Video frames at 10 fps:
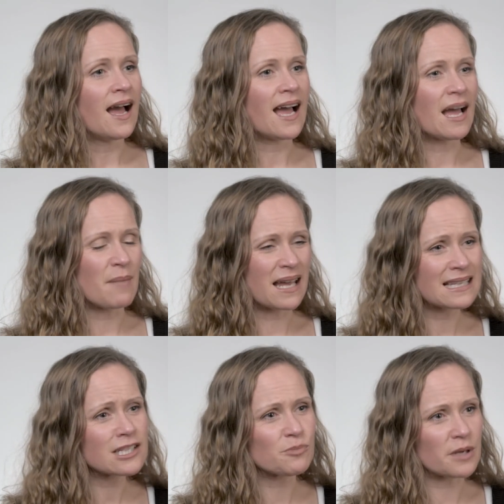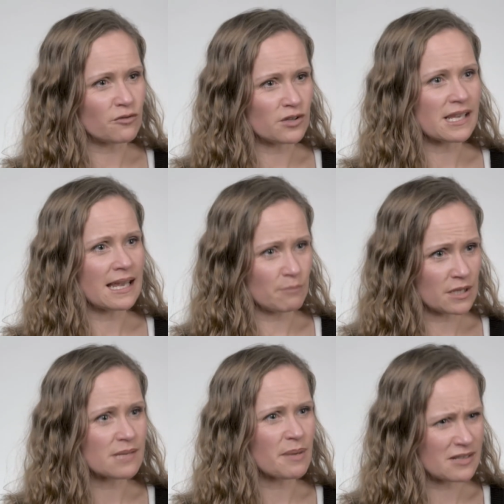and a little bit of
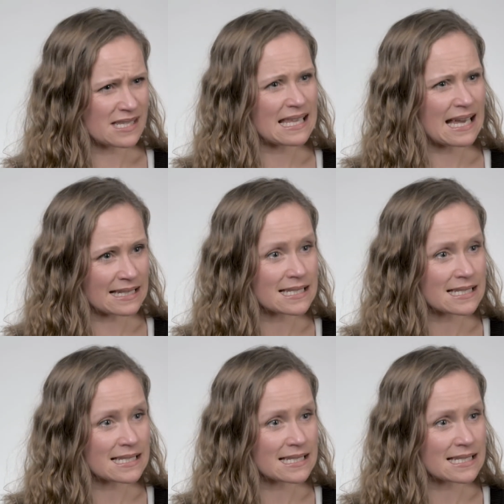resentment about celiac